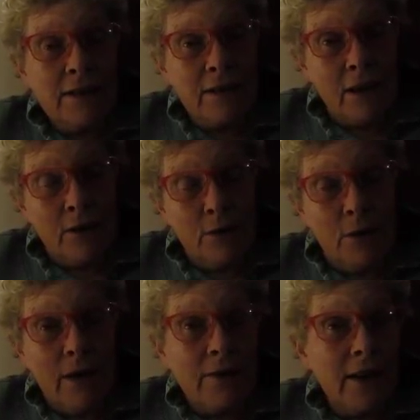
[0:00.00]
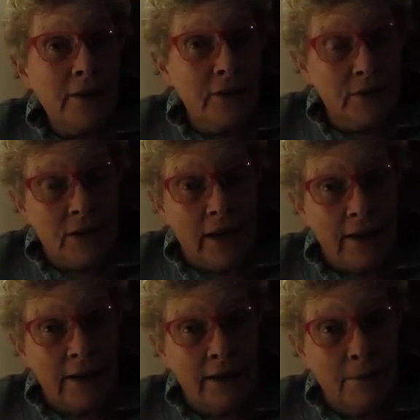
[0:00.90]
So at the end of the
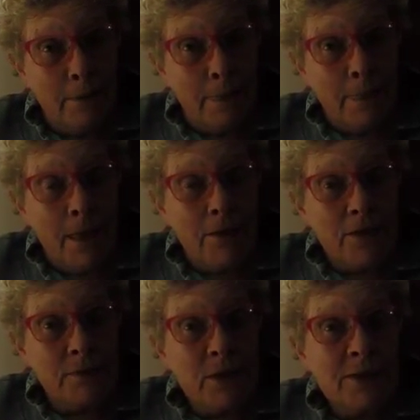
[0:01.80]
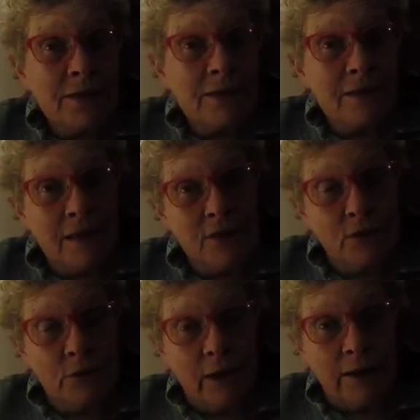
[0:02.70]
day, there's been success
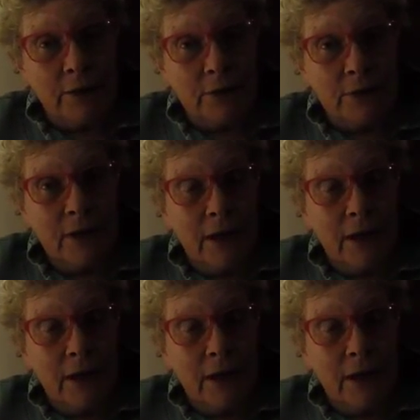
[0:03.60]
all round,